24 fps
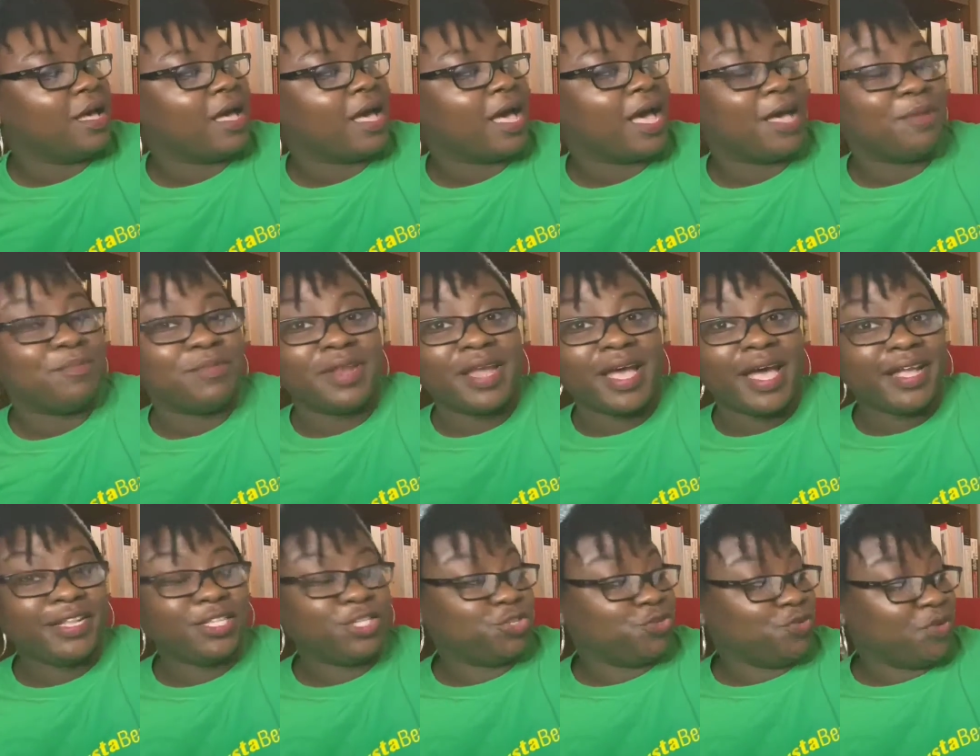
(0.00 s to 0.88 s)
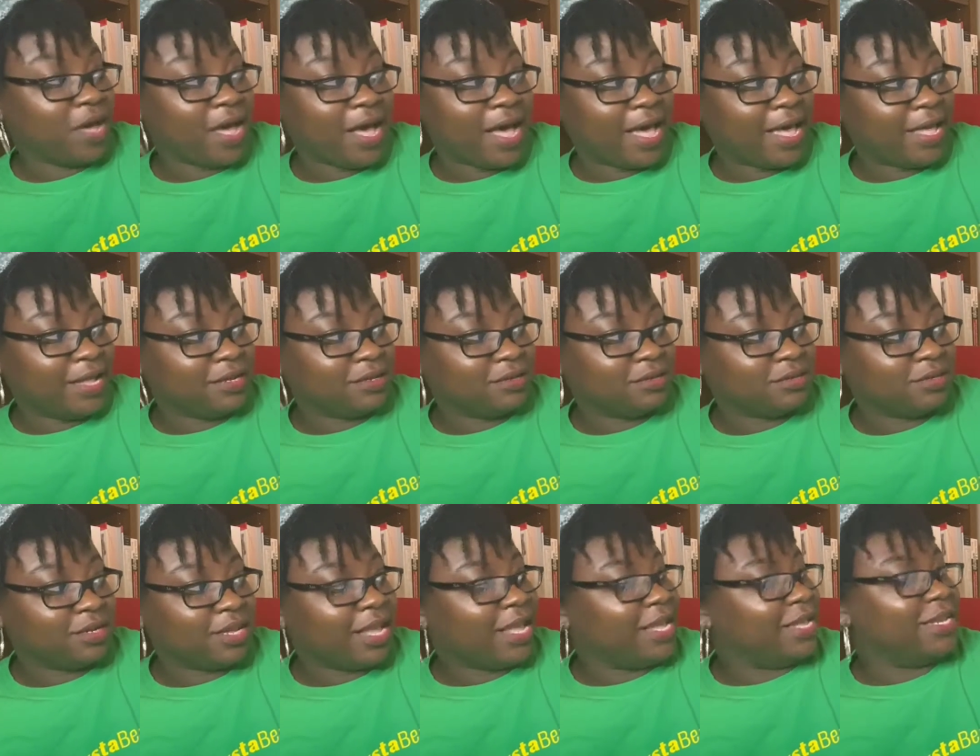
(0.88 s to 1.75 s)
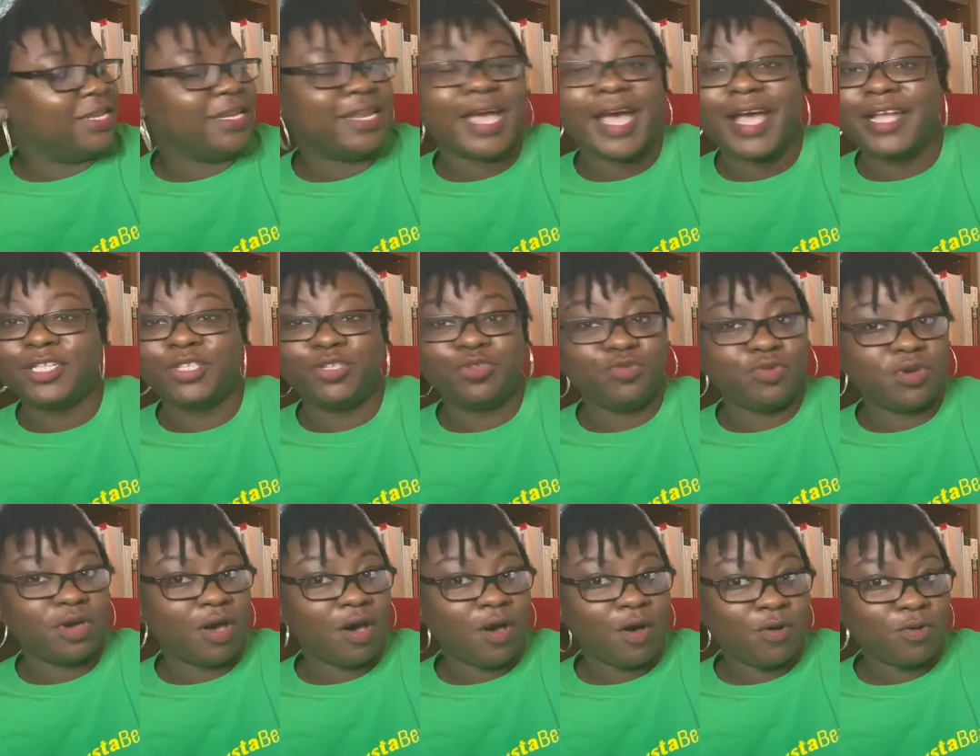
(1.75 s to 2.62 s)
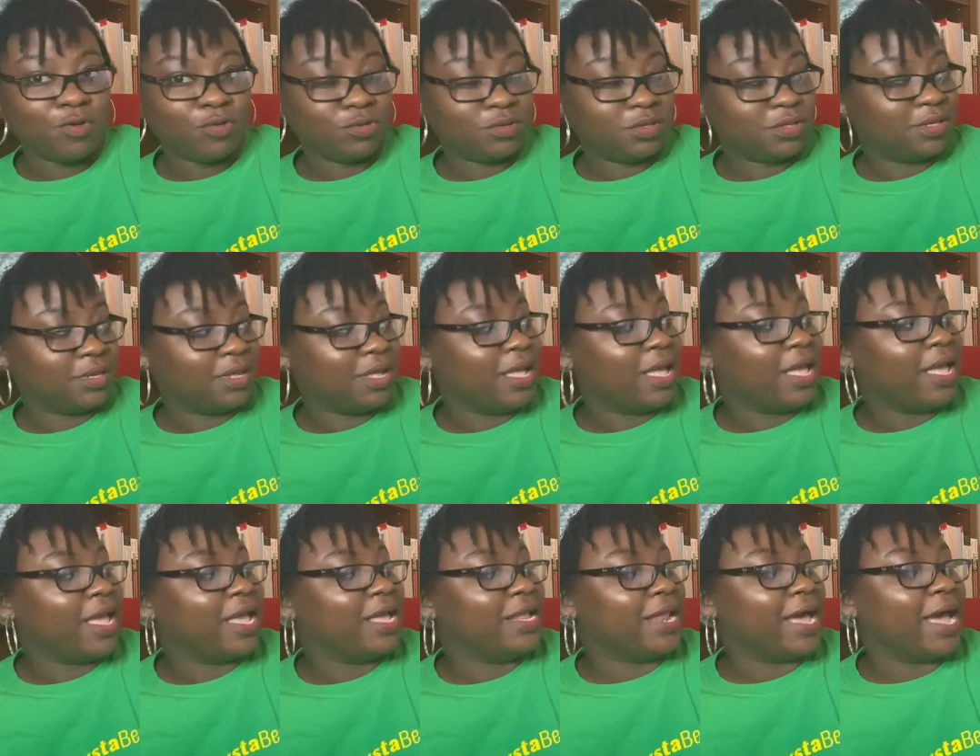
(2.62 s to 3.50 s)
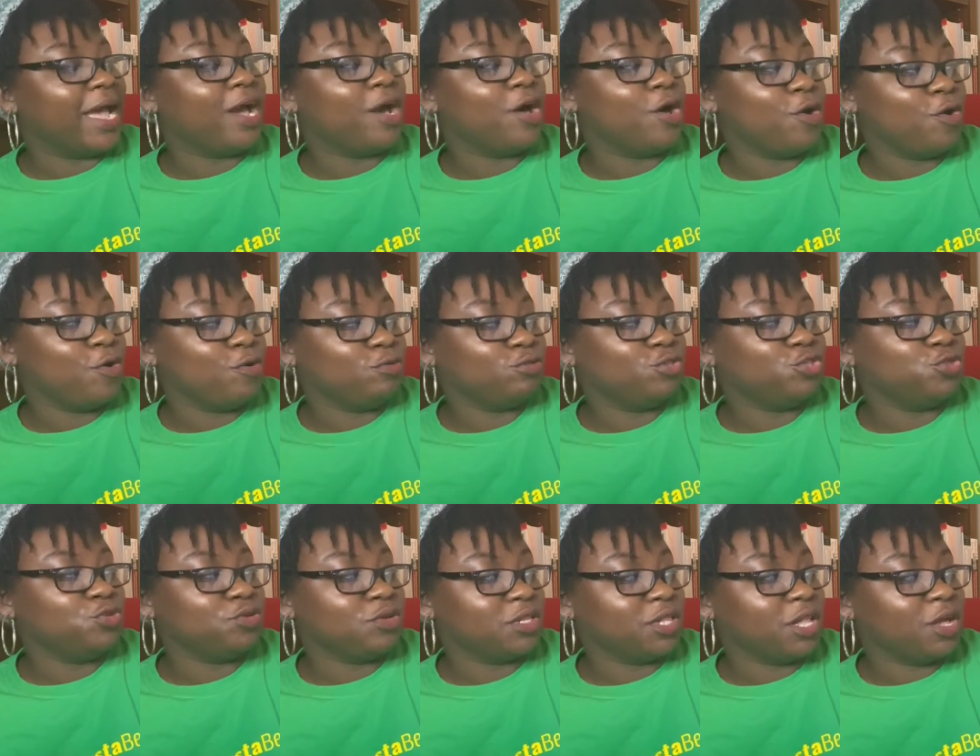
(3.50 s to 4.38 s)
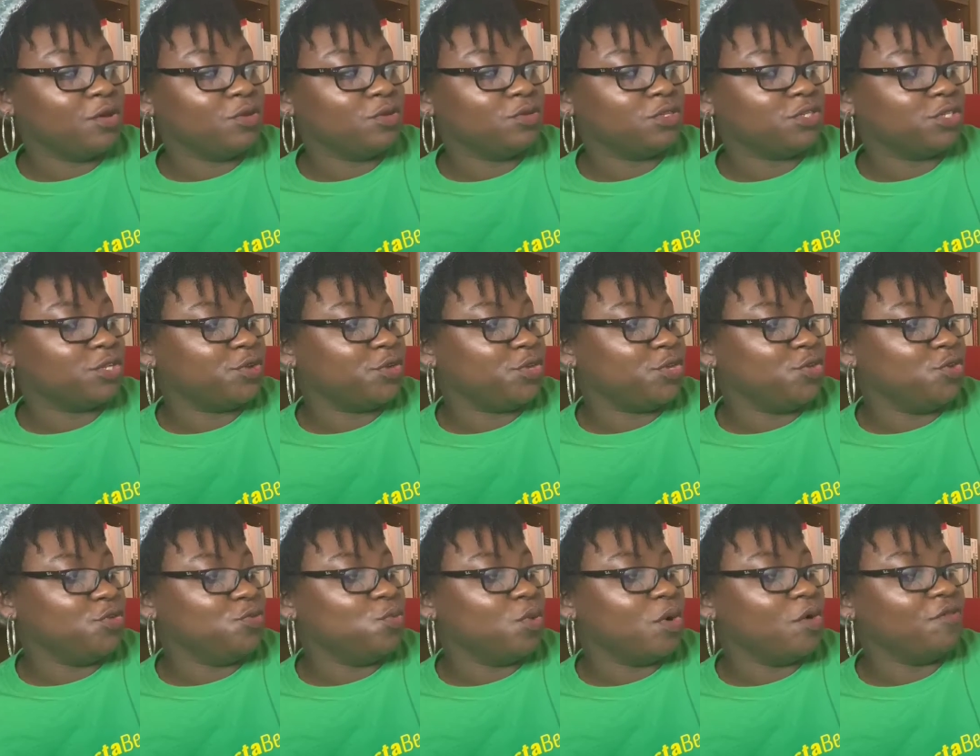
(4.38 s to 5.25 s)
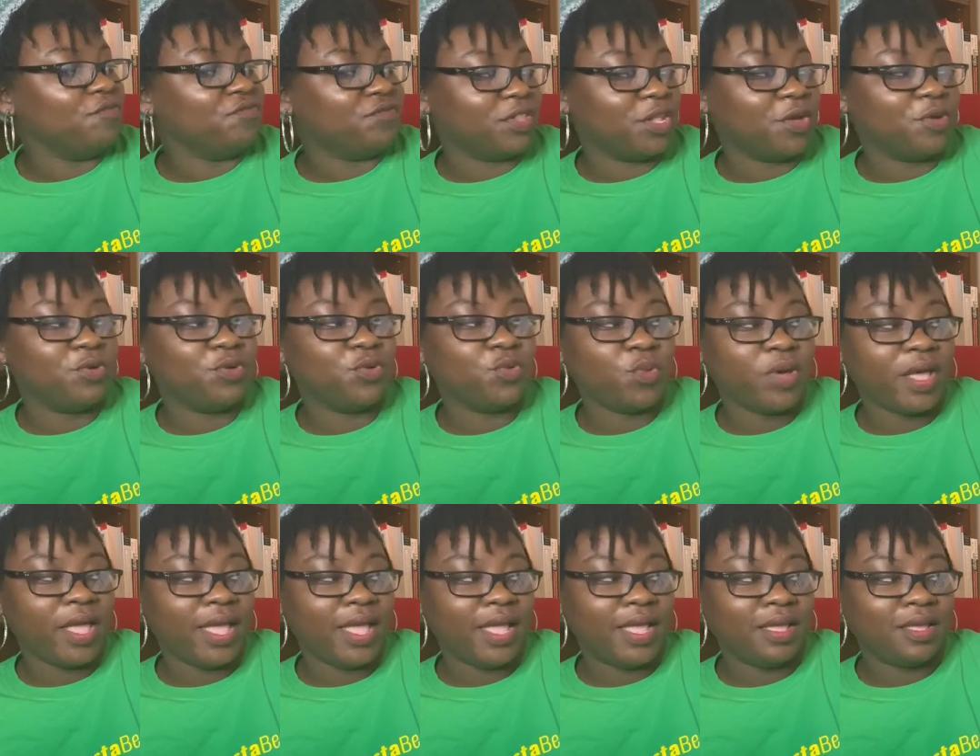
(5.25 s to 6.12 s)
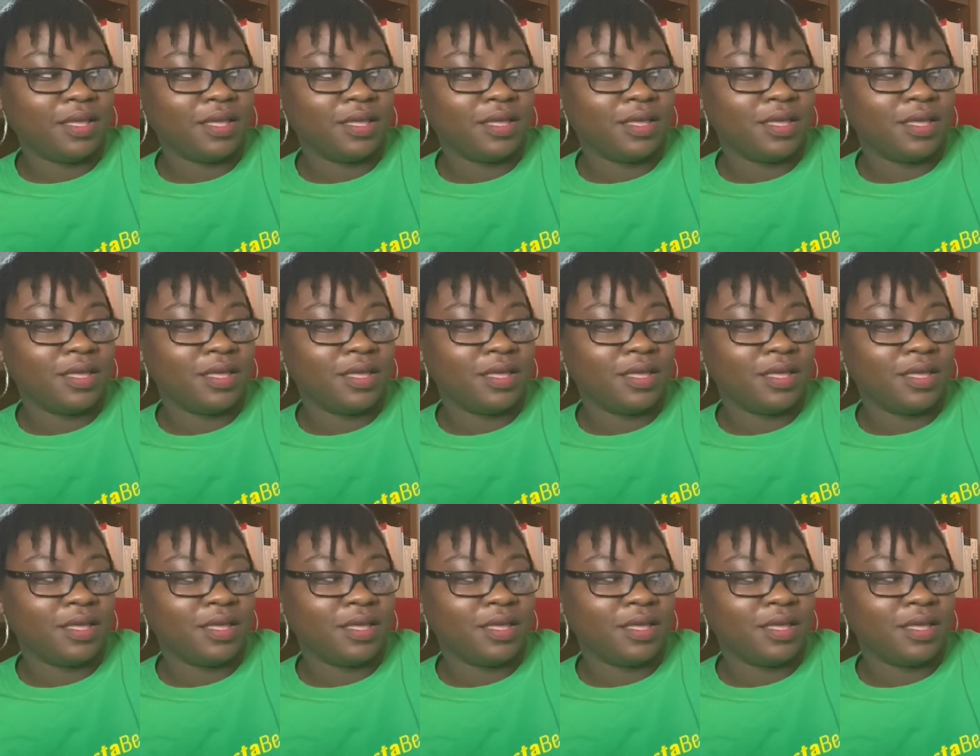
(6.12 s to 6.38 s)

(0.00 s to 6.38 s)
I'm not too hot and not too cold and I hold you close so you won't float away.